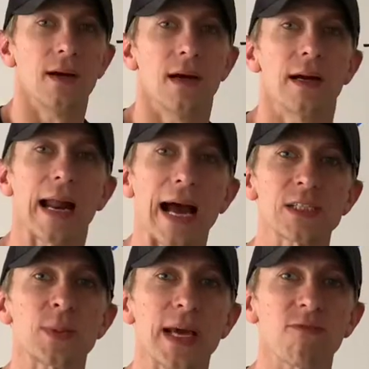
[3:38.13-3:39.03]
Now as
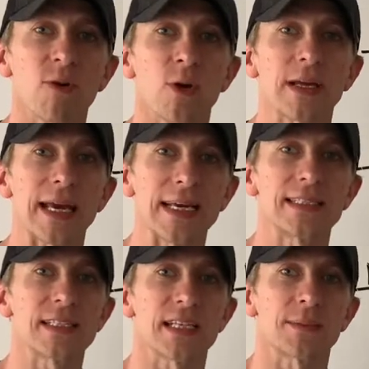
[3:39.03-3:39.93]
we get rolling
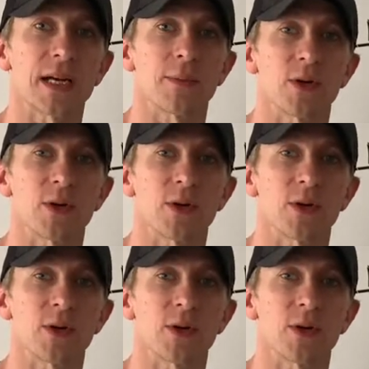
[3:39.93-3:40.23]
into September,